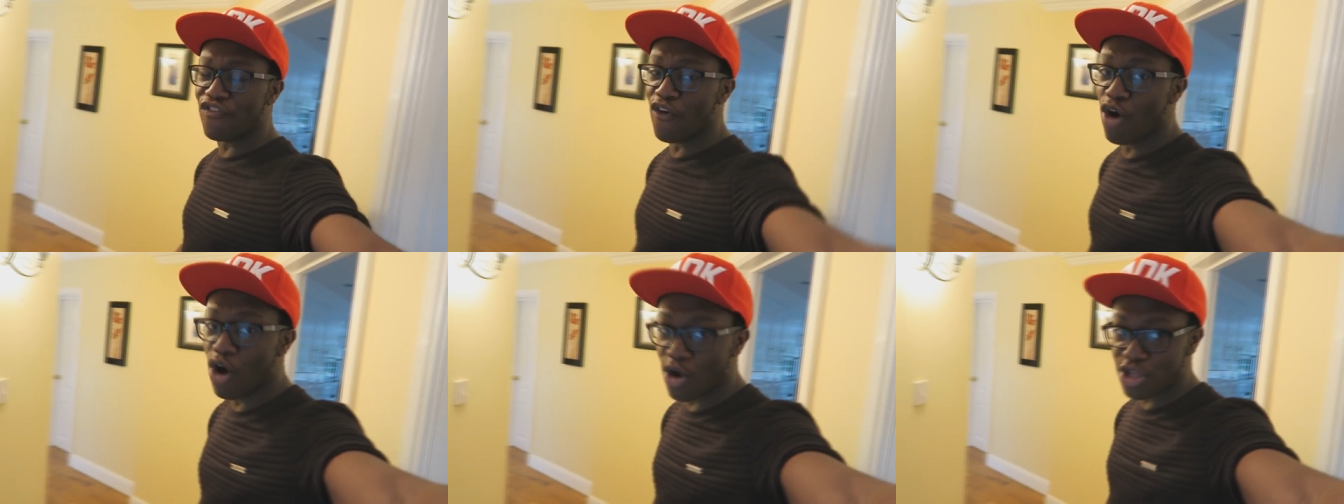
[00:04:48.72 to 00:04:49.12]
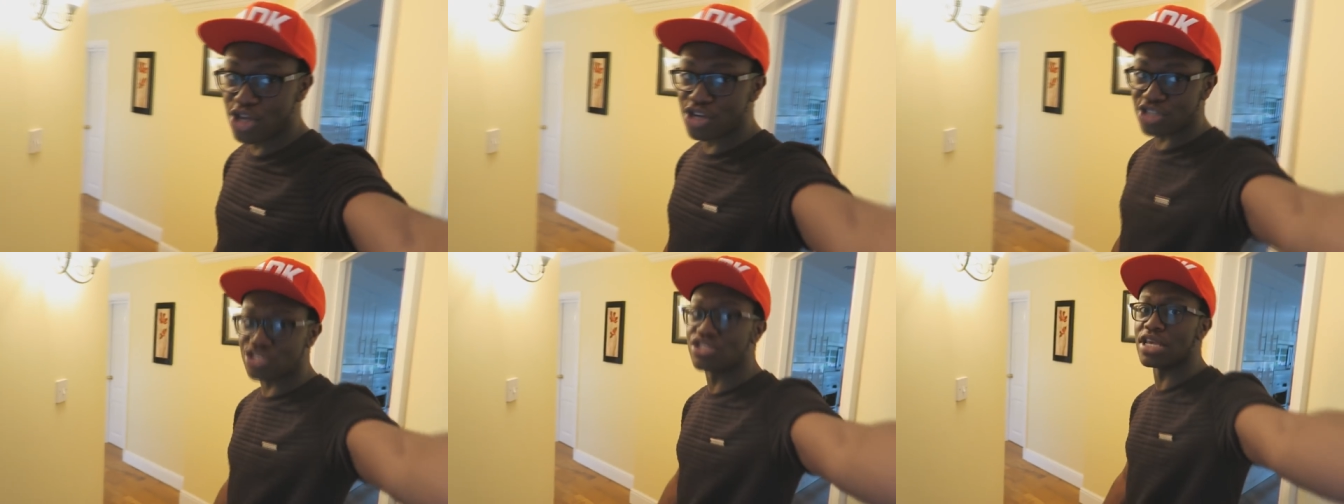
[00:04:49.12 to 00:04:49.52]
Before
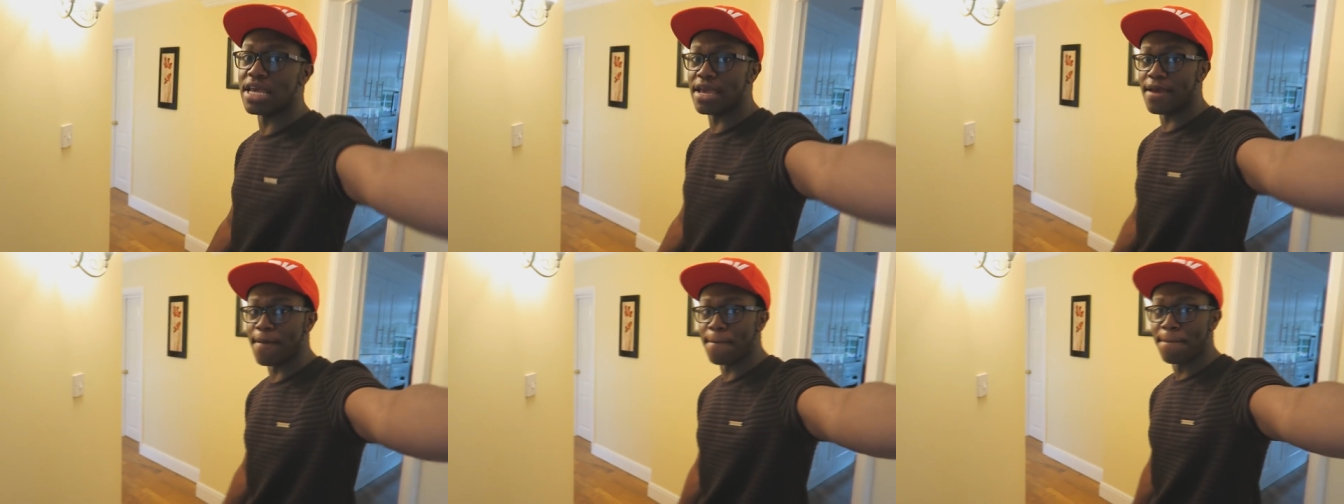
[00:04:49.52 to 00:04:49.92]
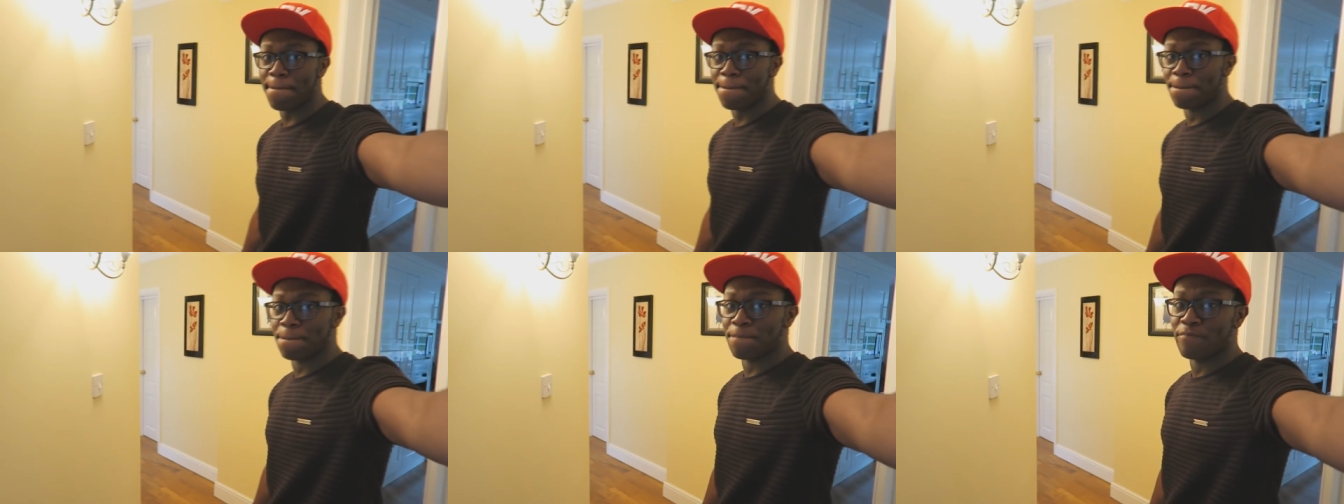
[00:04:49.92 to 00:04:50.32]
you can see it.
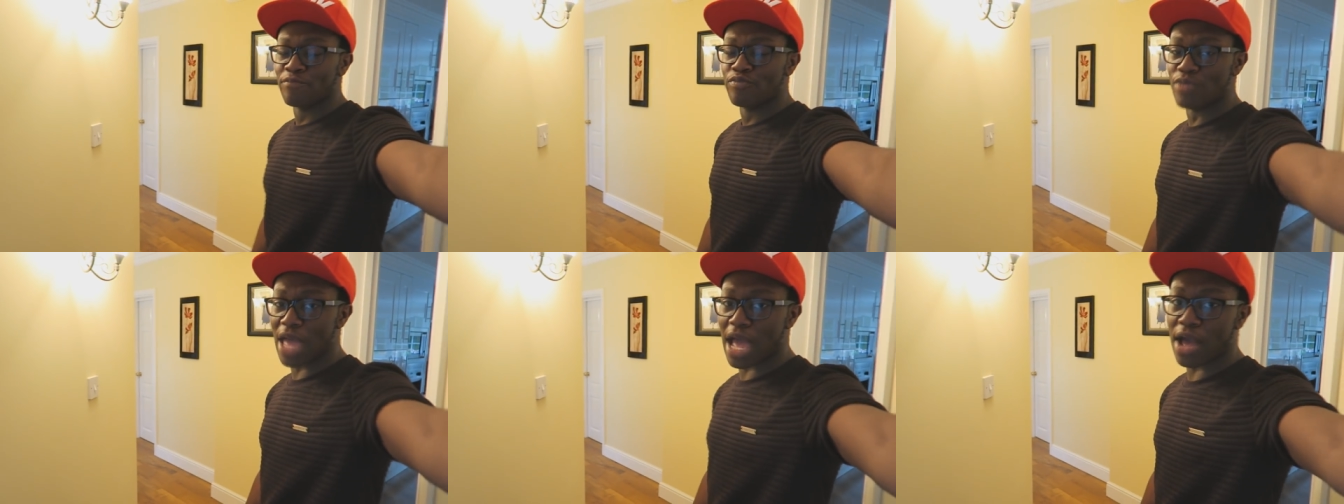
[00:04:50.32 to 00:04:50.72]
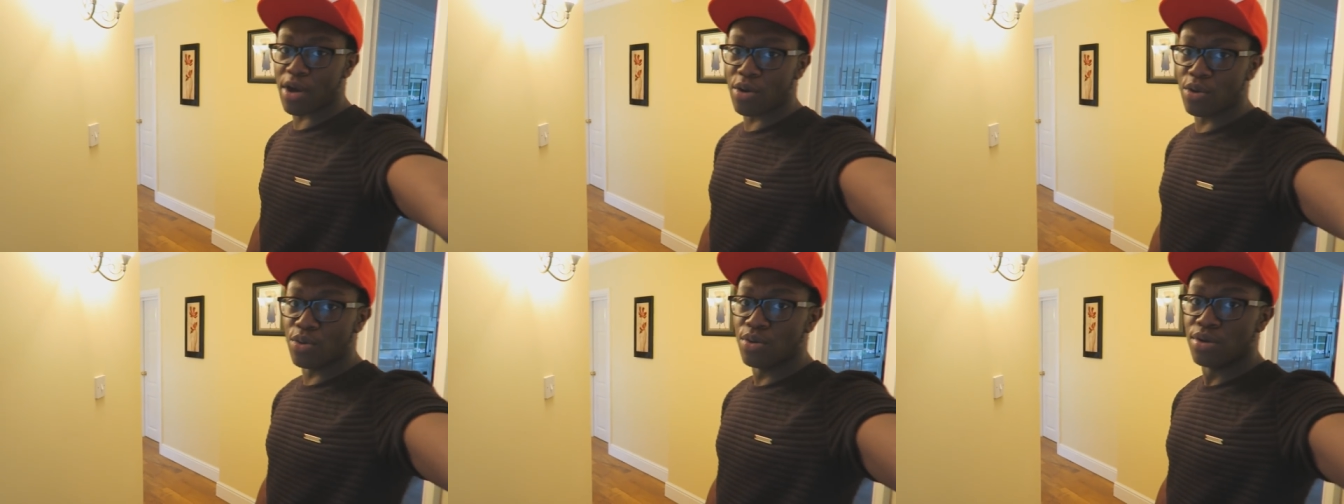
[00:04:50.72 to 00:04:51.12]

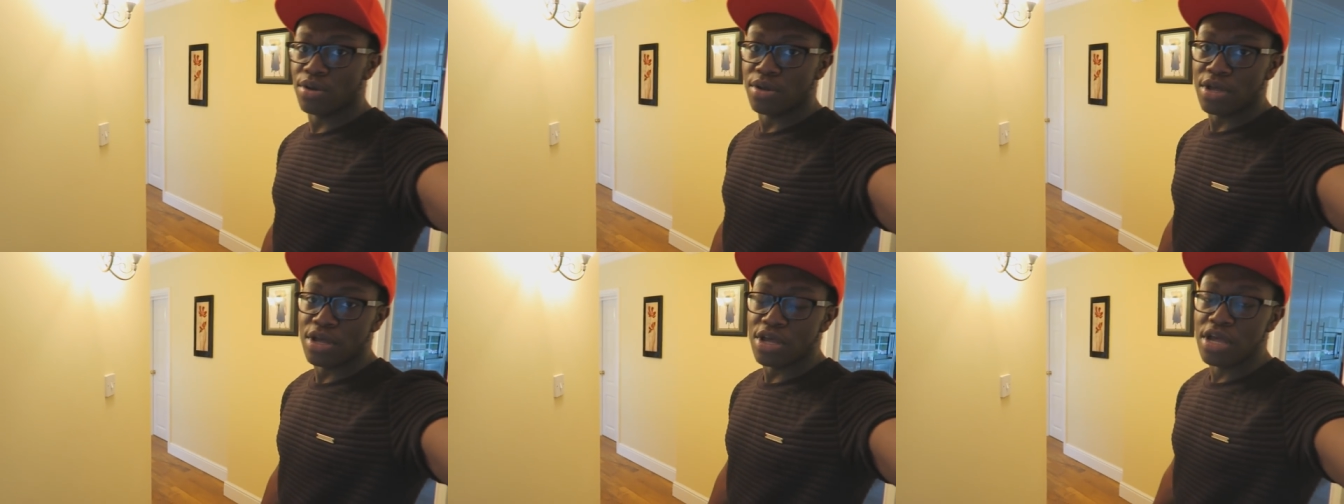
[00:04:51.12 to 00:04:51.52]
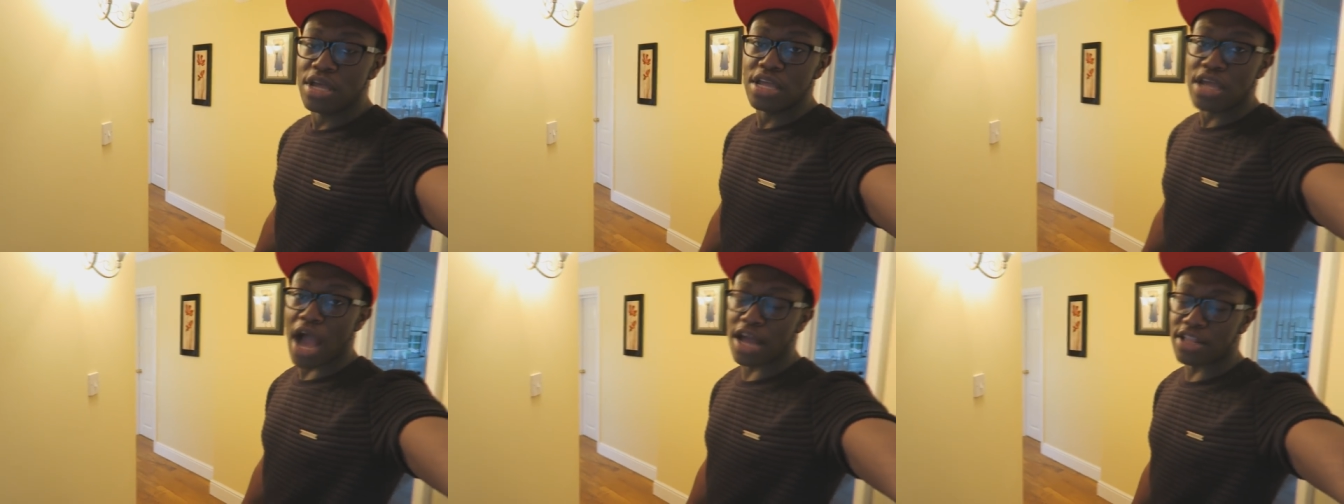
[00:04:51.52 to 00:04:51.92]
Now,
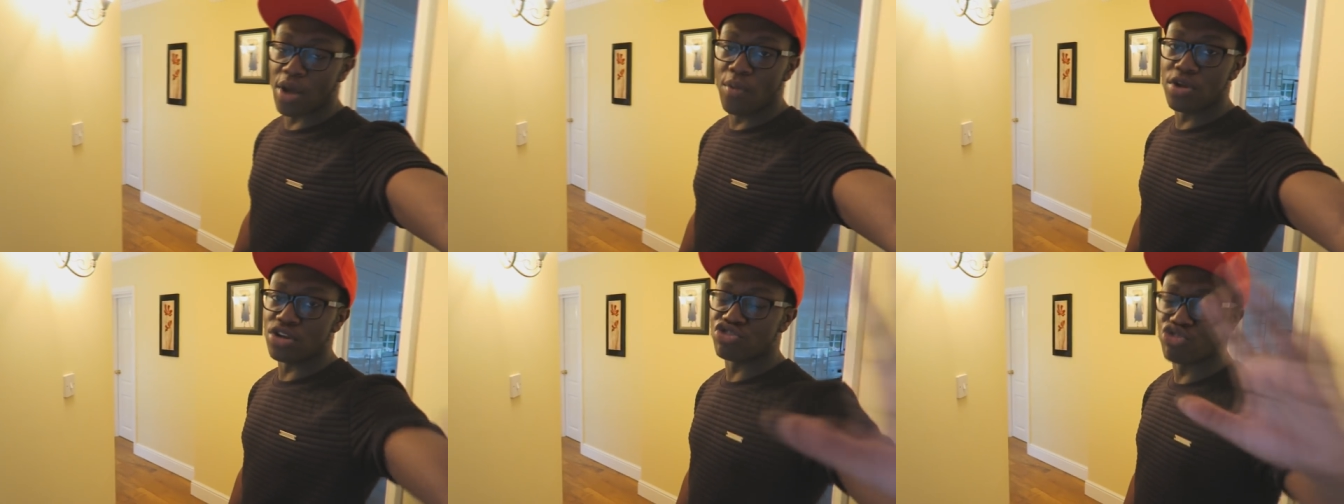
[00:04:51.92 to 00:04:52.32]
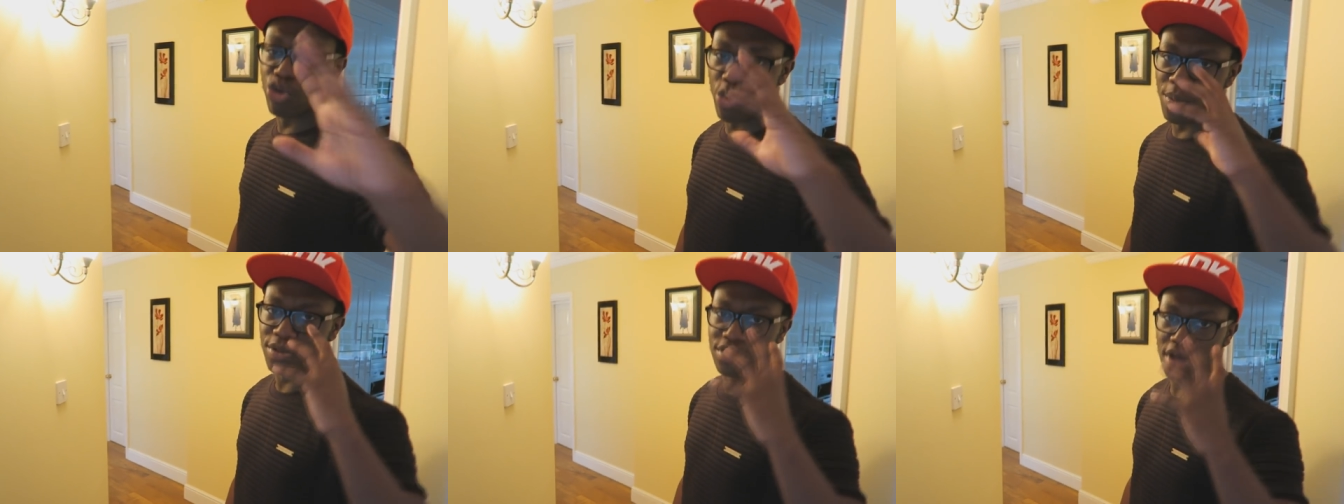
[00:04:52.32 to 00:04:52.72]
I don't want to
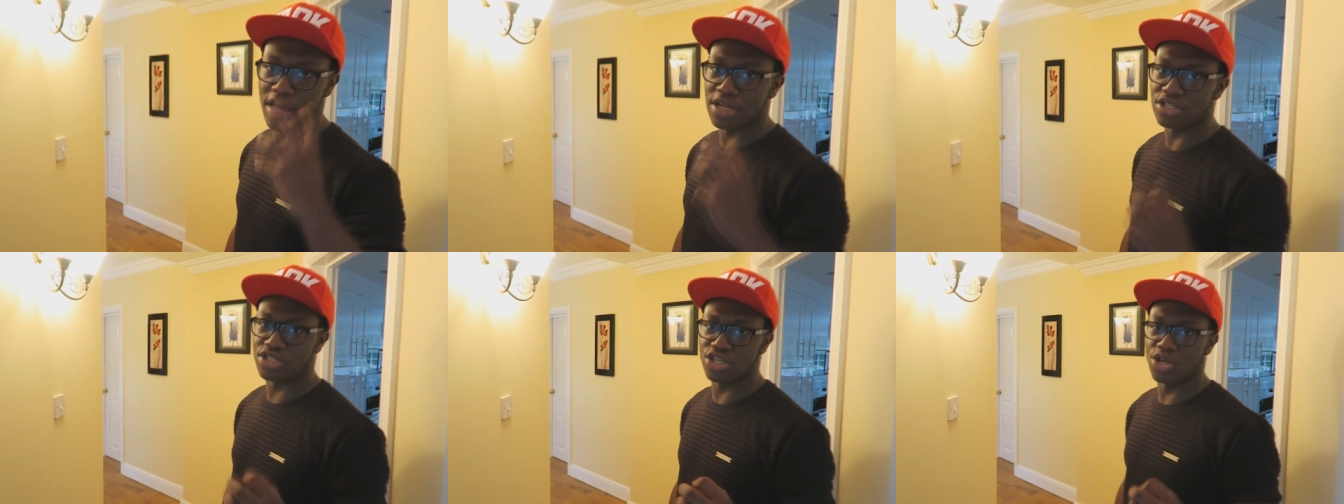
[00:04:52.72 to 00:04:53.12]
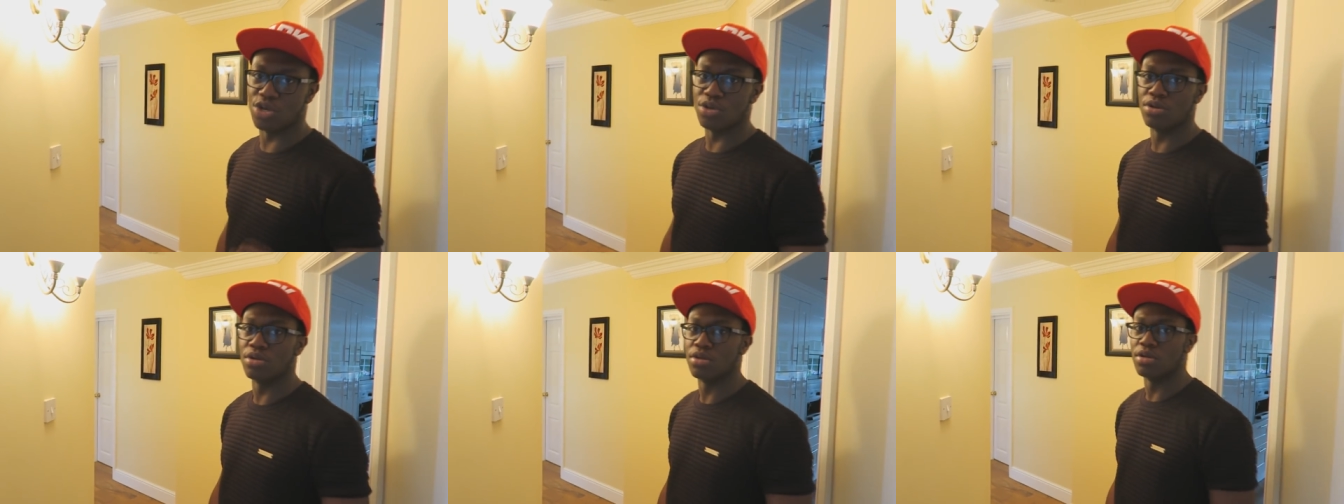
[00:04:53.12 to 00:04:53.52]
traumatize
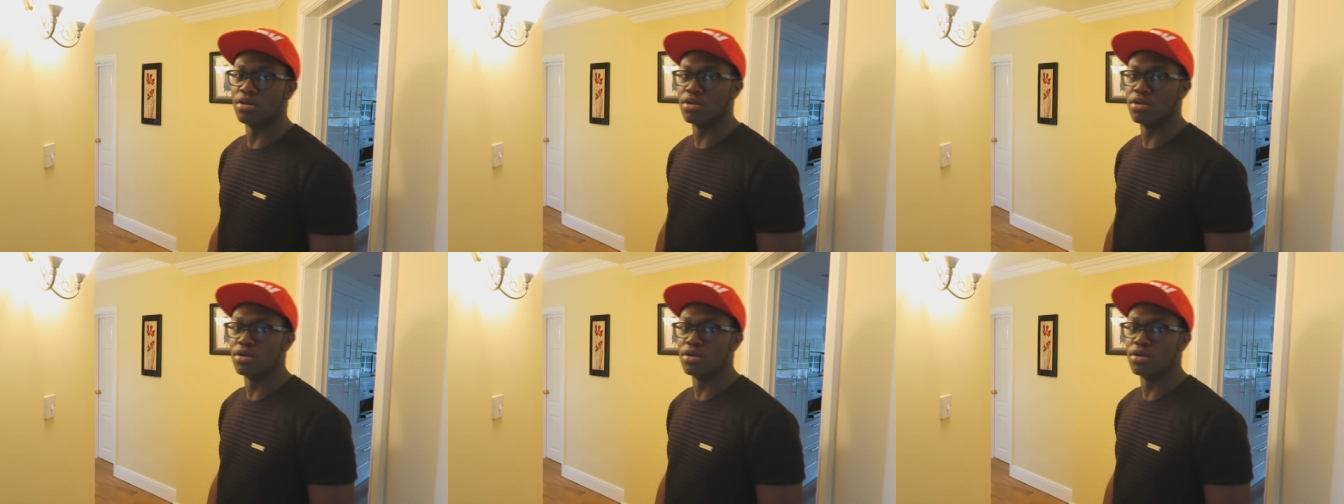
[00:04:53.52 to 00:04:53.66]
you.